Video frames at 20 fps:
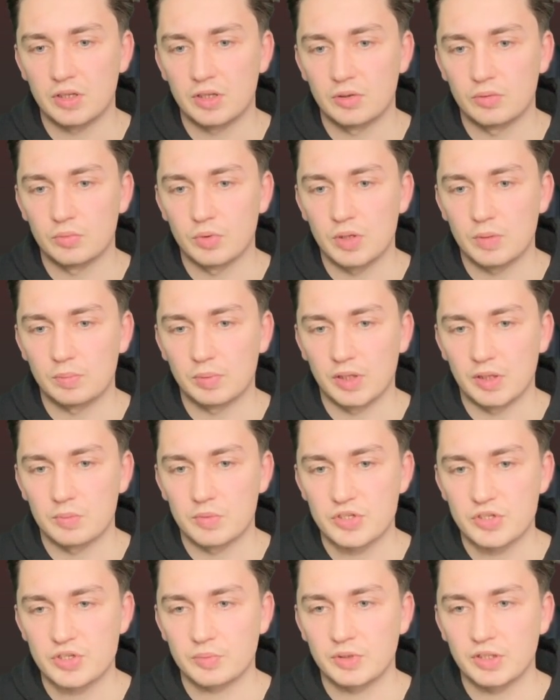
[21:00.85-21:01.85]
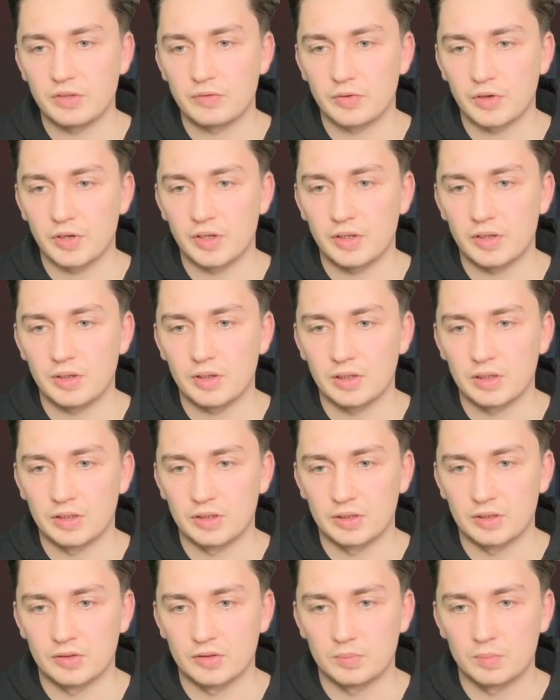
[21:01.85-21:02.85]
and we play bishop d3,
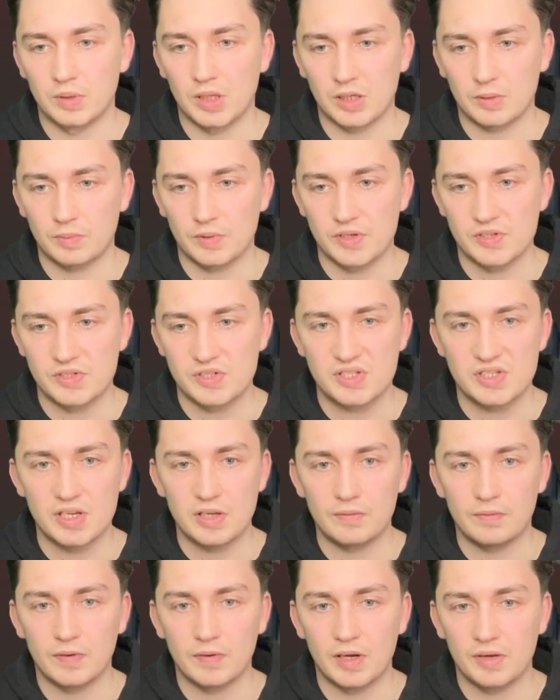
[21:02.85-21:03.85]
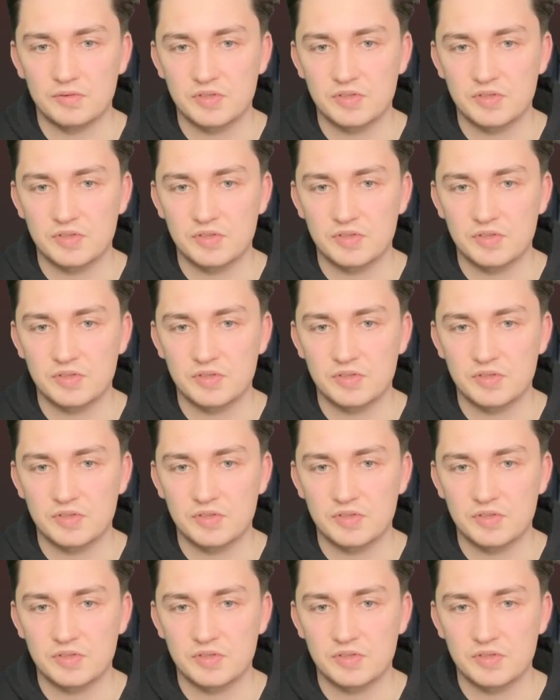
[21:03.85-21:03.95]
and black plays c5.